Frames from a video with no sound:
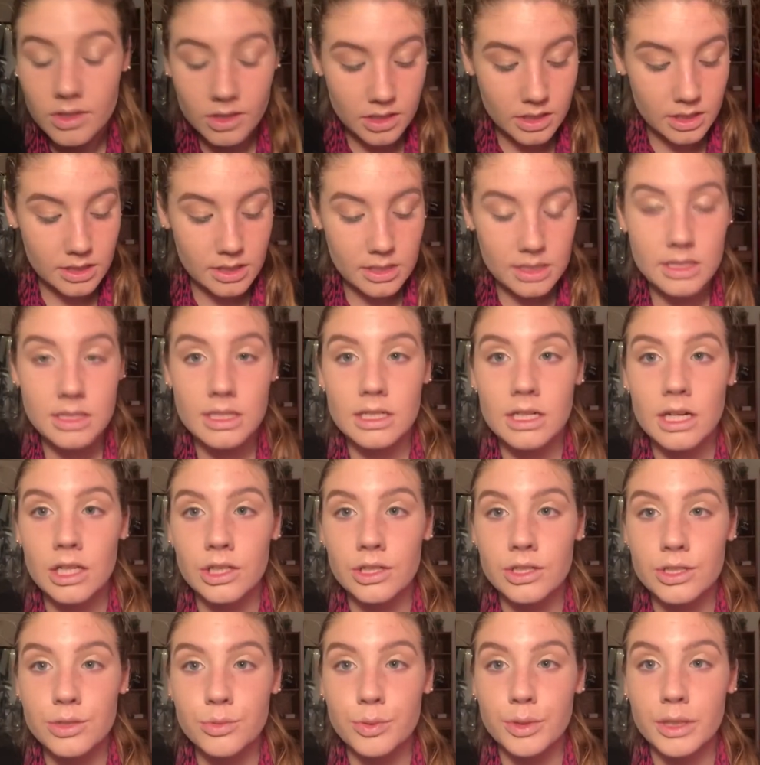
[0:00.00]
because the
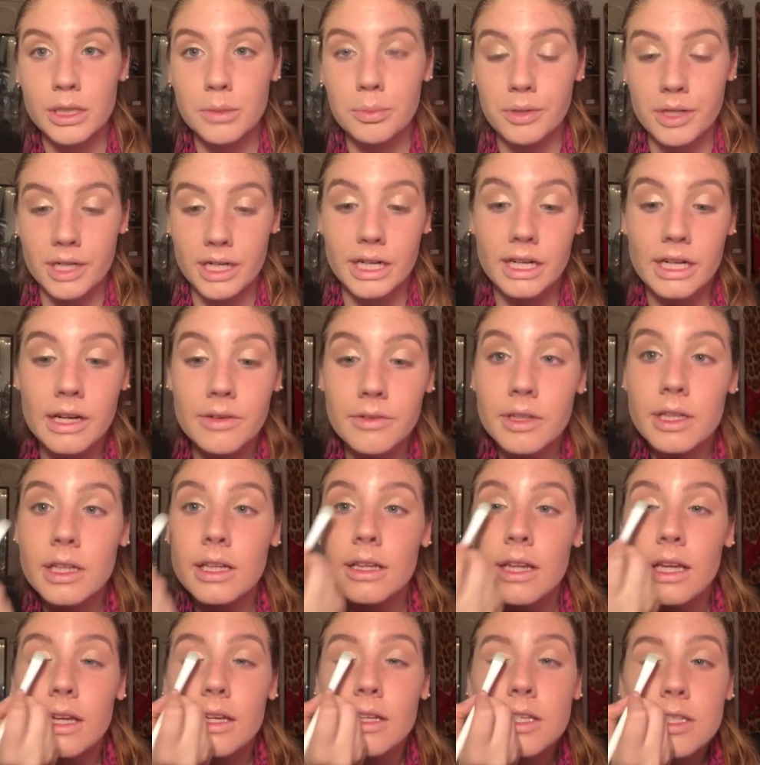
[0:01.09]
color is really pretty and I
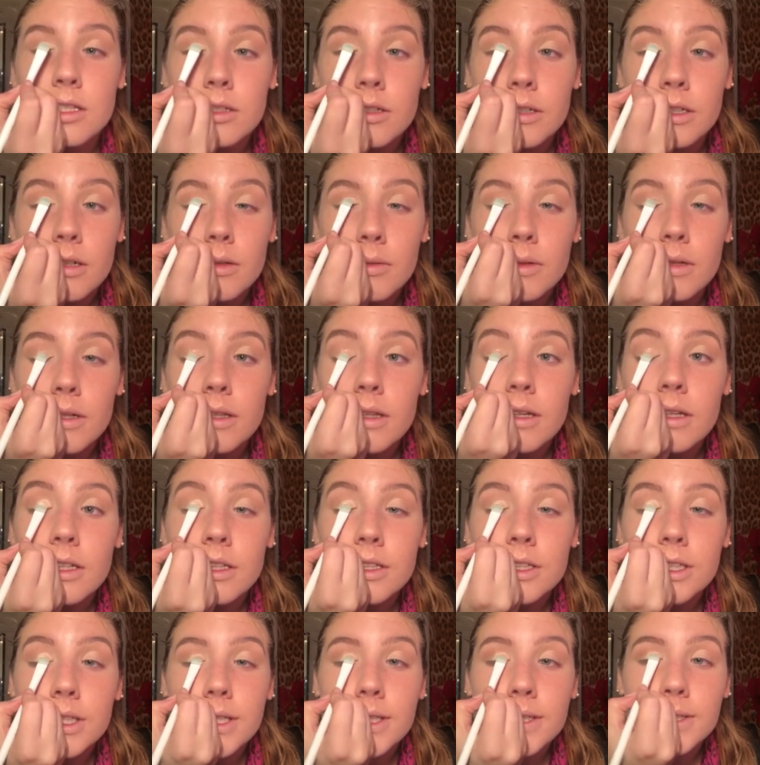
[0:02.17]
really like it, so I don't want to like
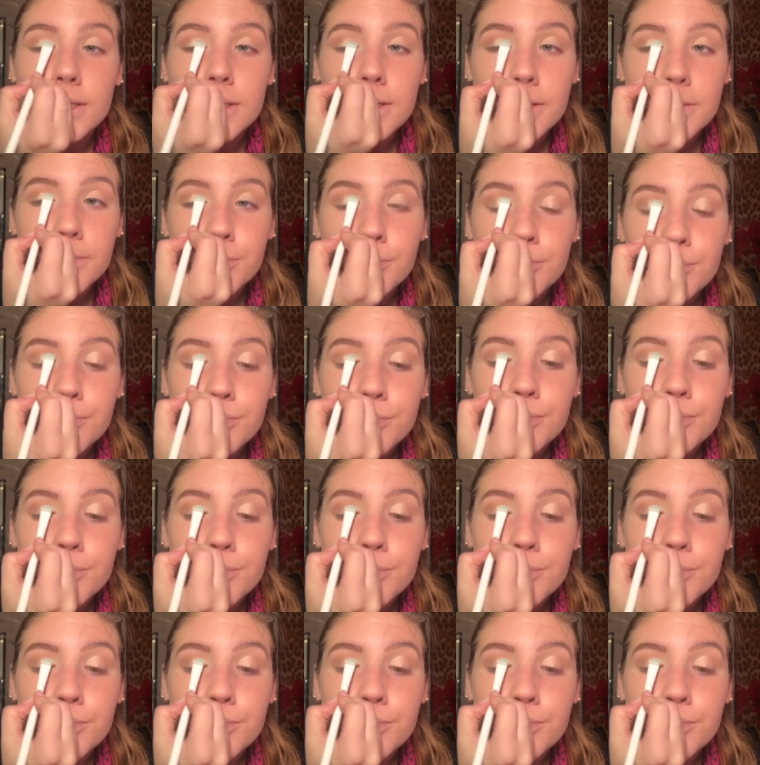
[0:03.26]
change it.